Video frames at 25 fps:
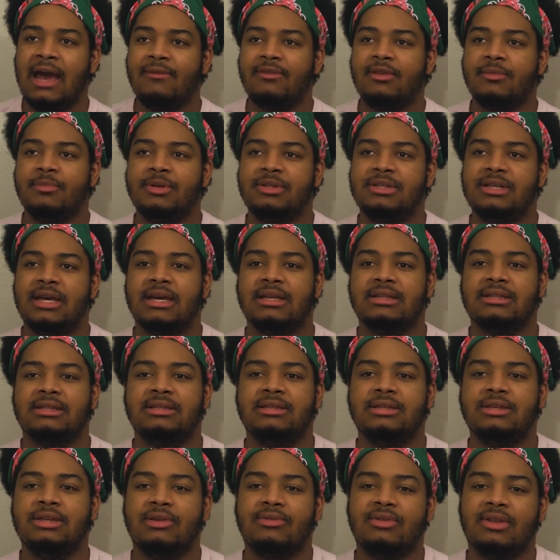protect,
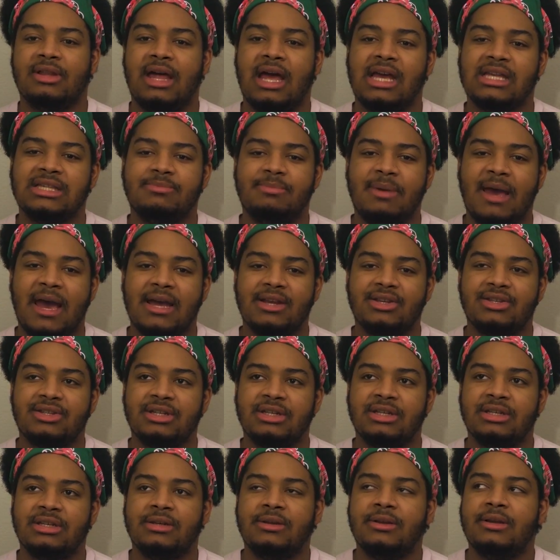the last
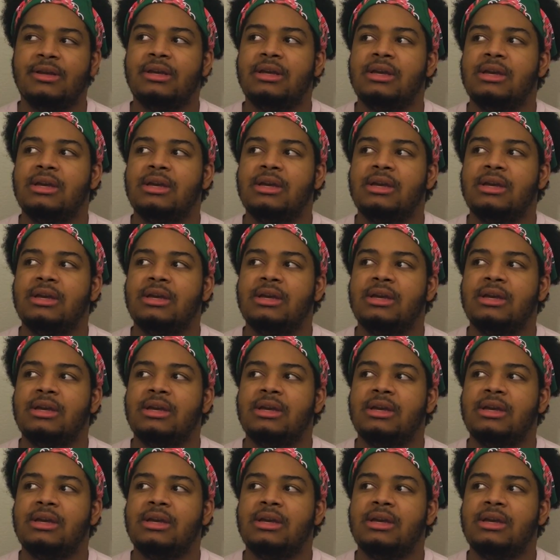bastion.